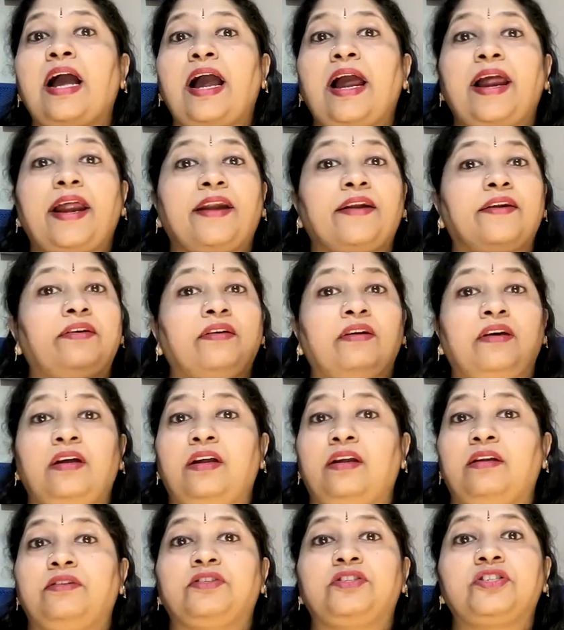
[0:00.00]
And
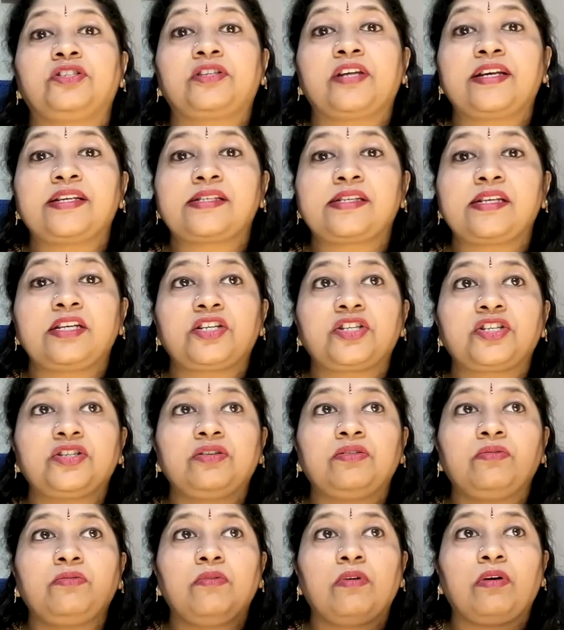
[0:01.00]

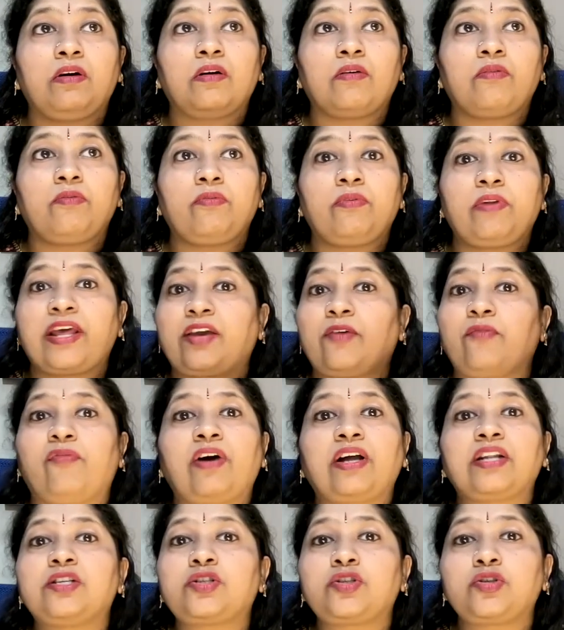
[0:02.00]
digitization, like
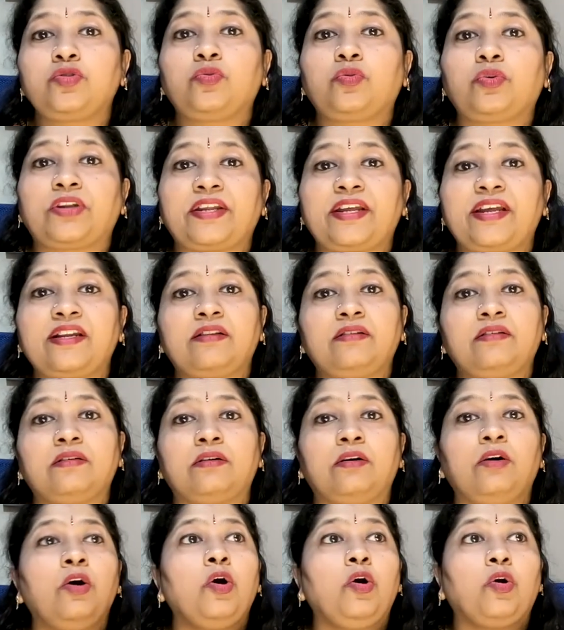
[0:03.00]
once you create
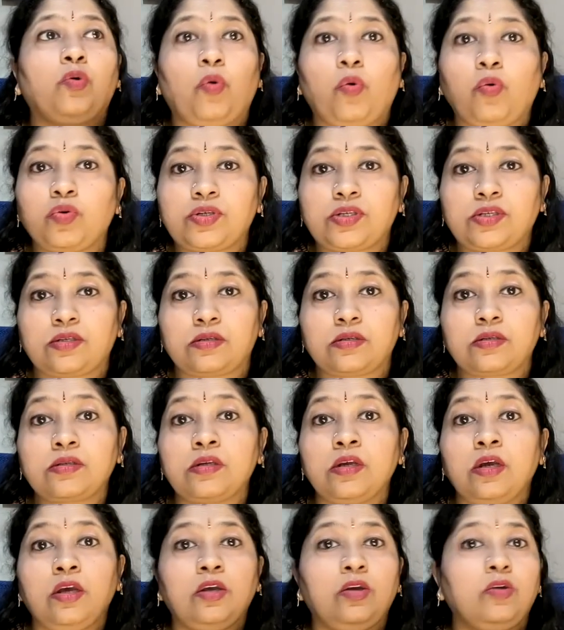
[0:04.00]
the
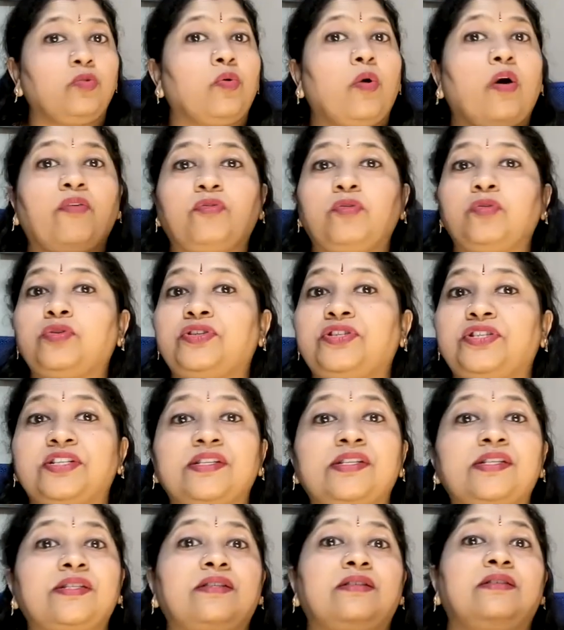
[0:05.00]
courses, you have to
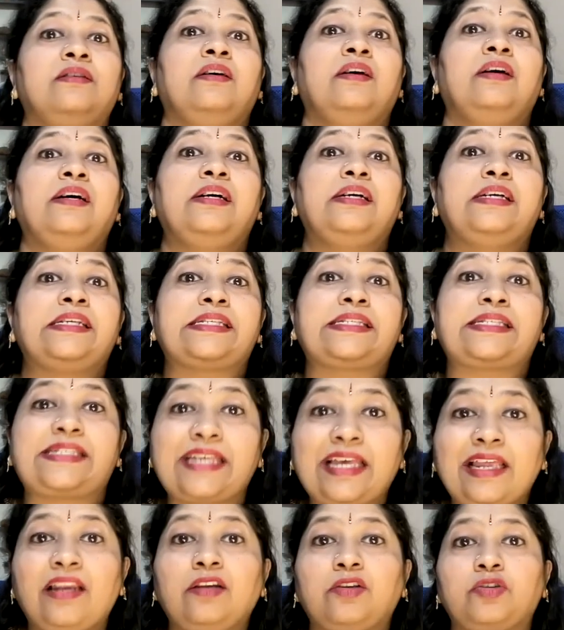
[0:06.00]
just
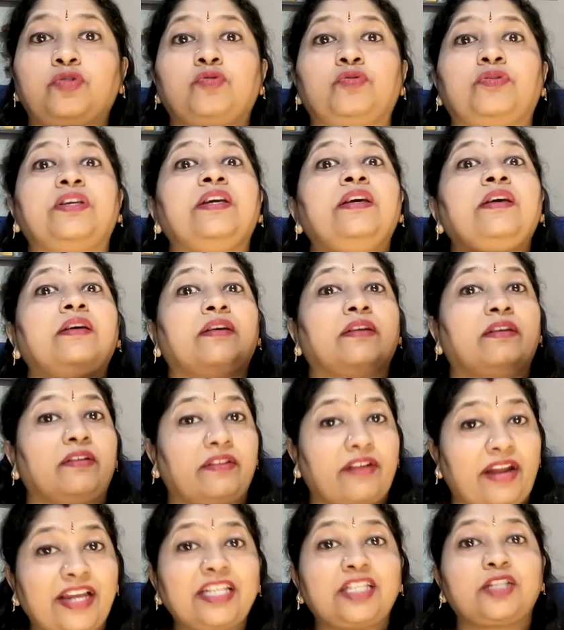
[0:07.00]
sell to the
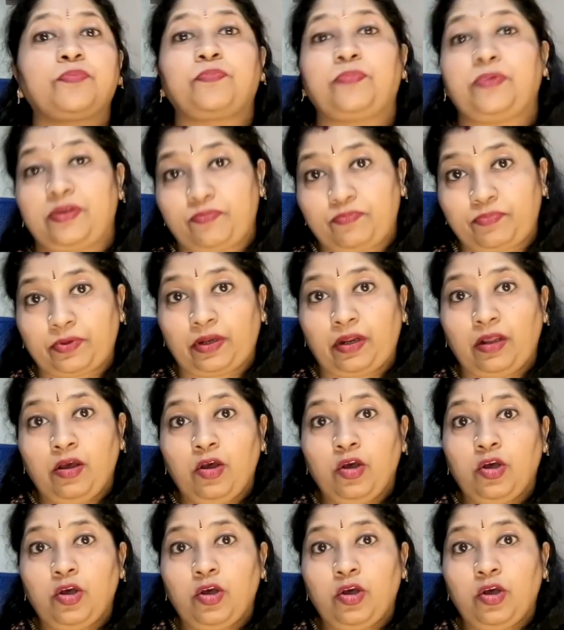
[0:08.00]
right people.